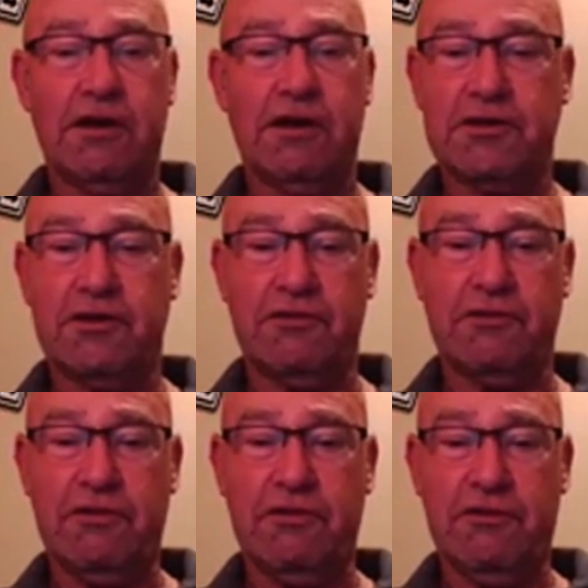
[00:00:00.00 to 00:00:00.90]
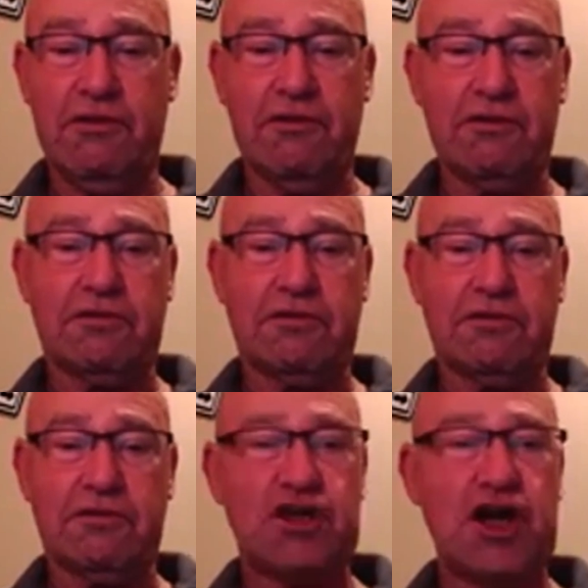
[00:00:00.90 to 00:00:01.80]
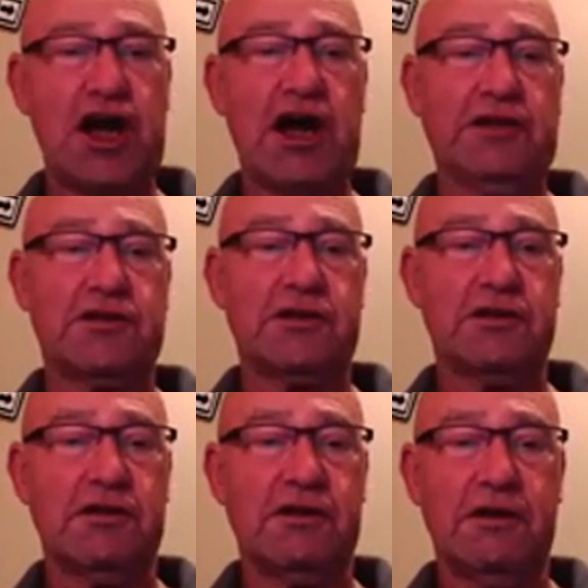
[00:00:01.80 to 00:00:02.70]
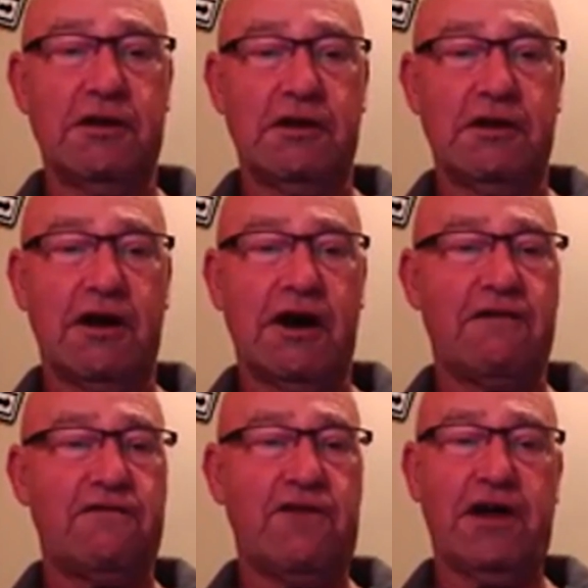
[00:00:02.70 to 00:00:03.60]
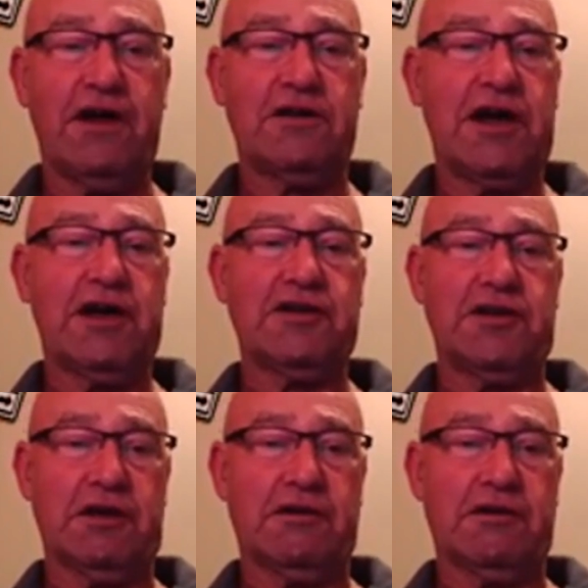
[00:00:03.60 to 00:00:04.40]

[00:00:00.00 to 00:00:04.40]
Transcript: So your chats are fantastic.